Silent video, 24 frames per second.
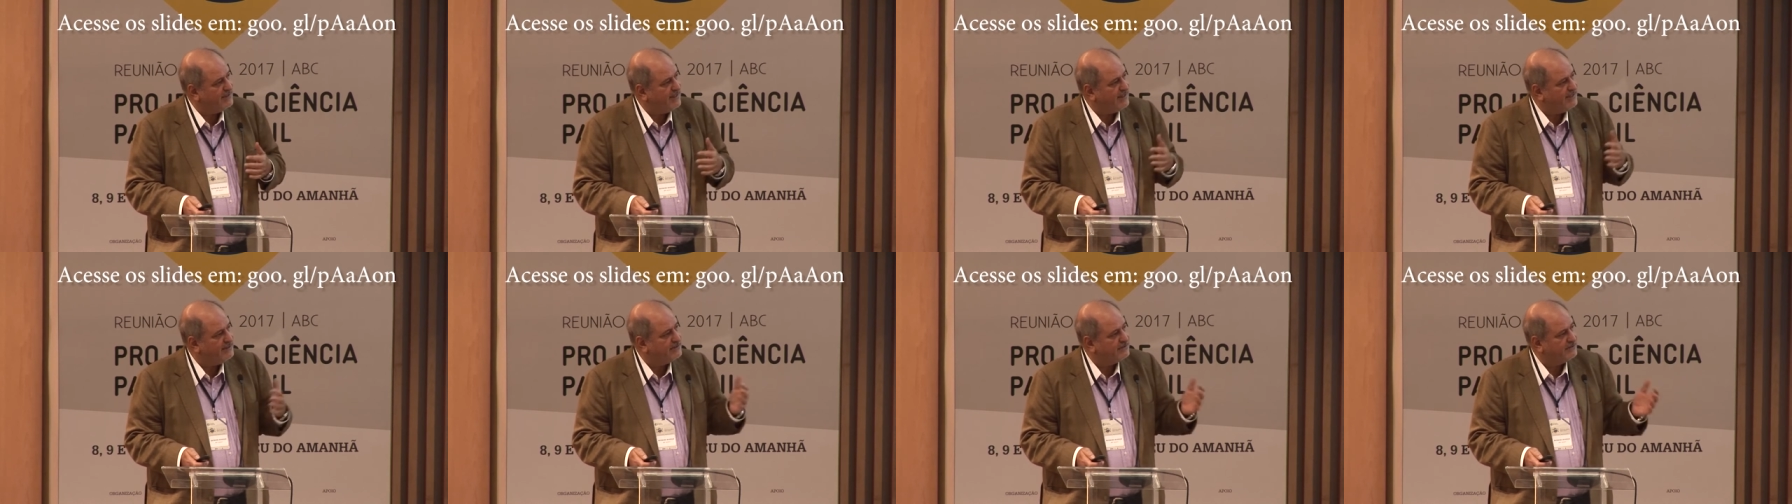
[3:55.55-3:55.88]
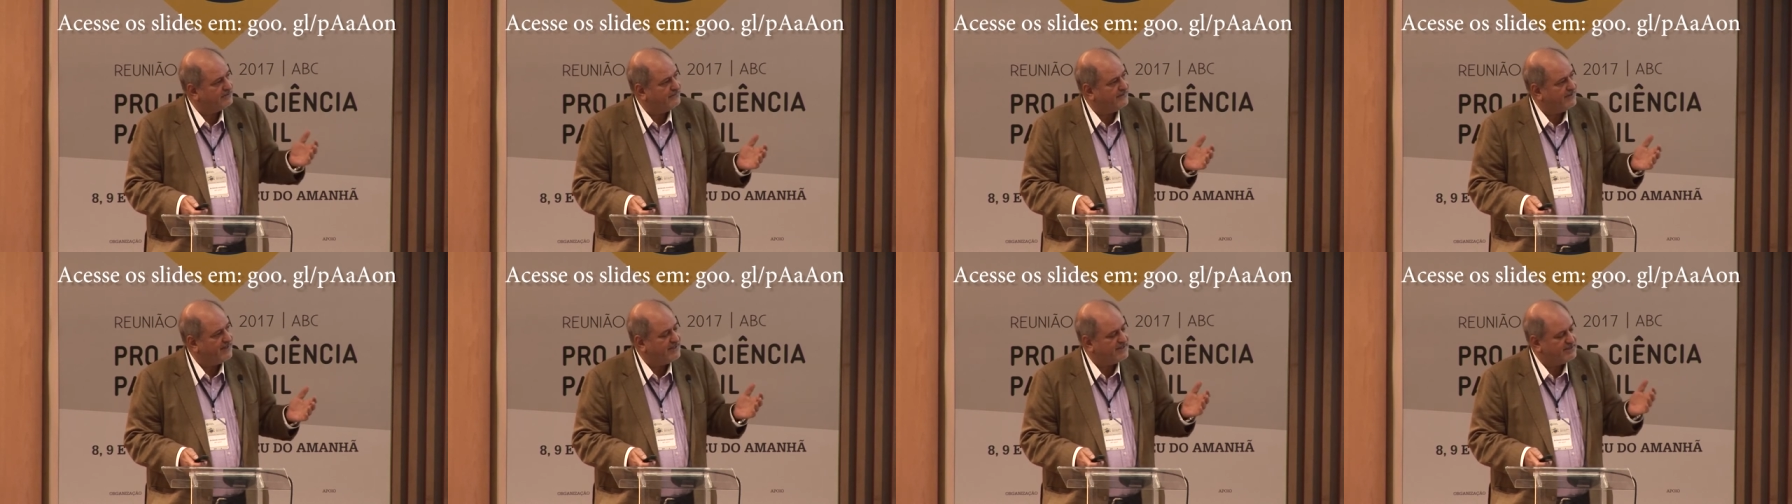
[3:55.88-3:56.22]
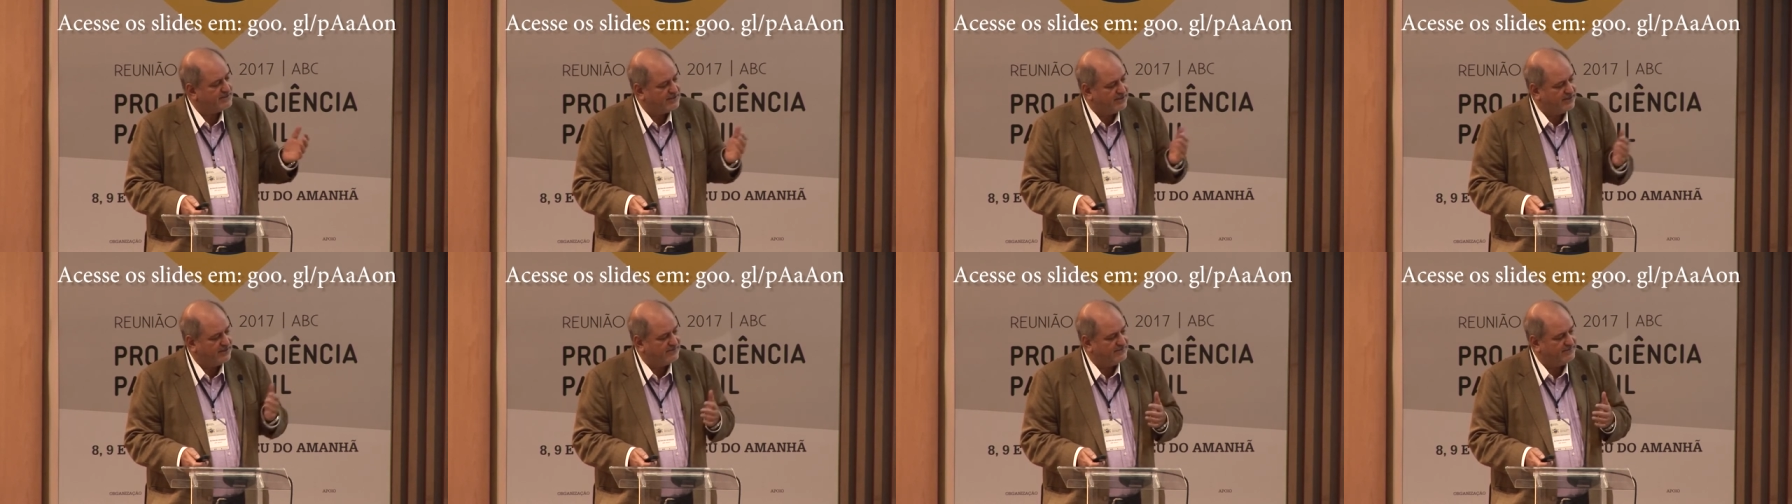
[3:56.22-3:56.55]

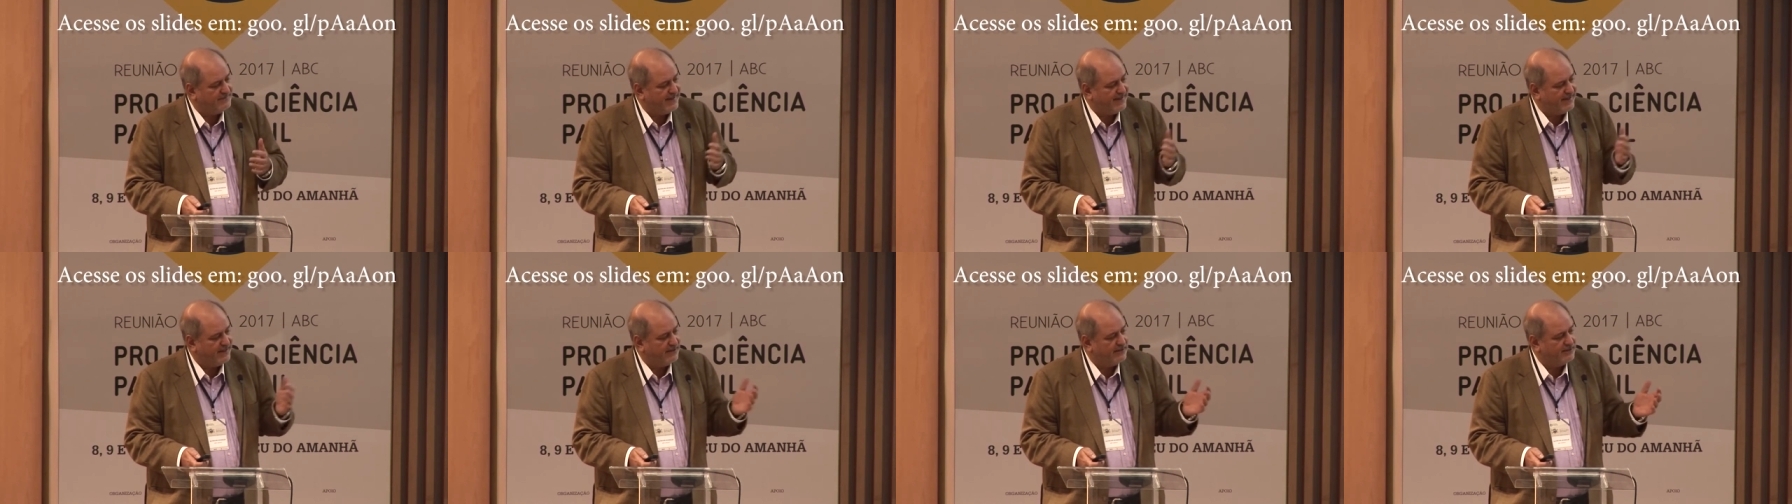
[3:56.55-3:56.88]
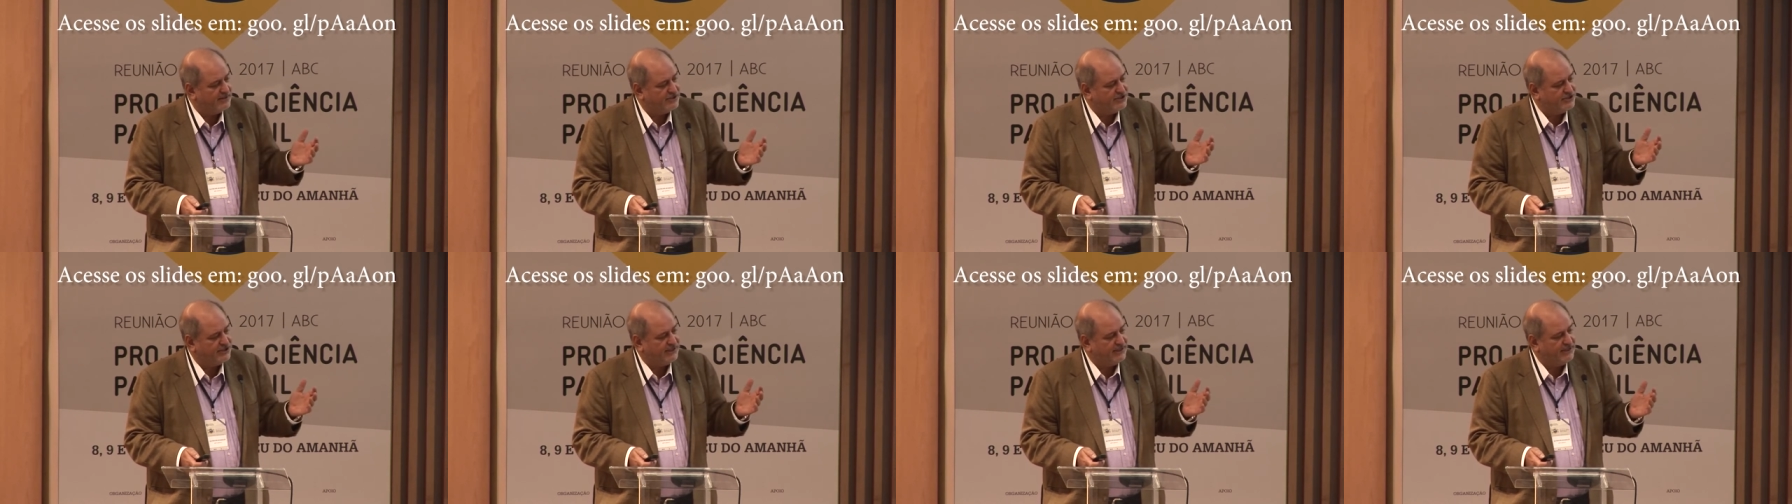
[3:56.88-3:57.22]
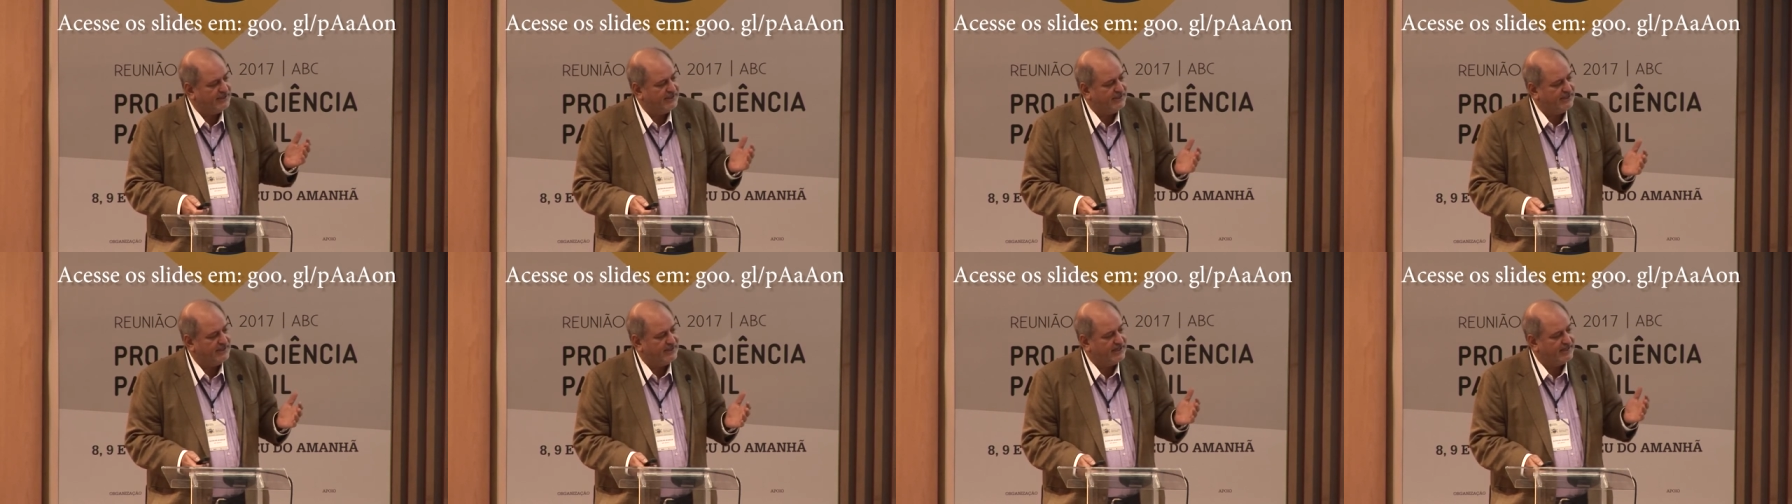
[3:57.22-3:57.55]
interface of
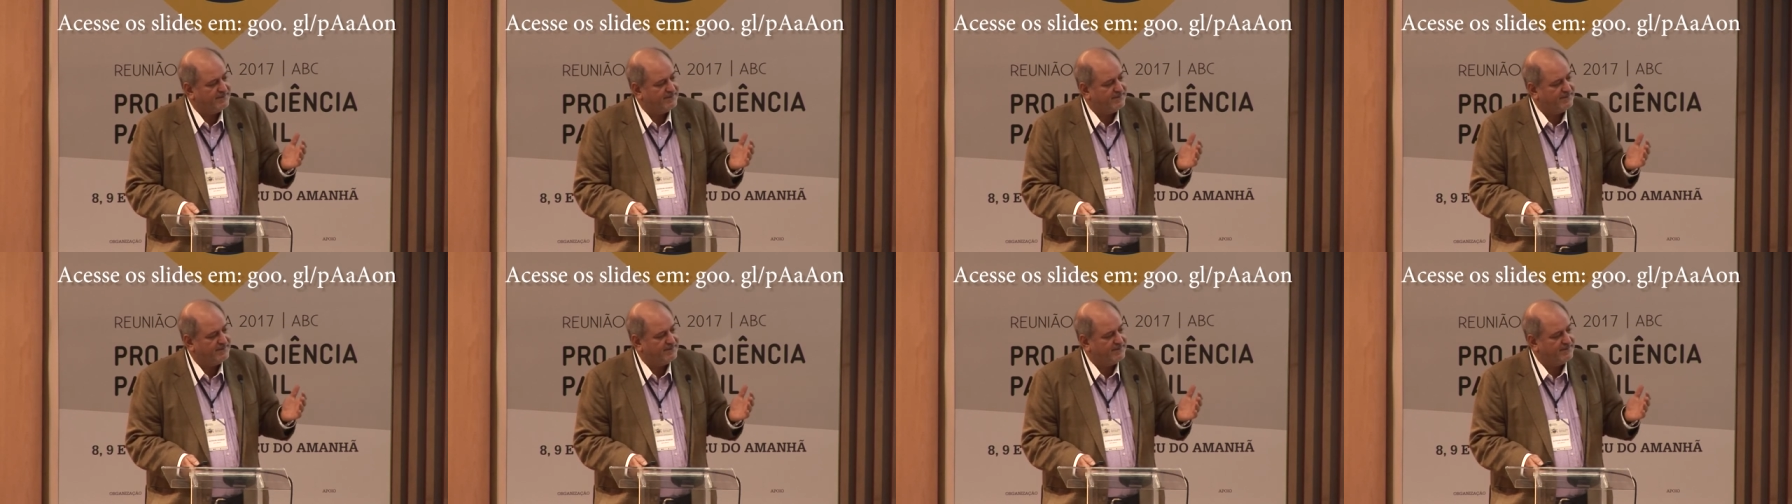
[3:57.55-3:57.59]
biology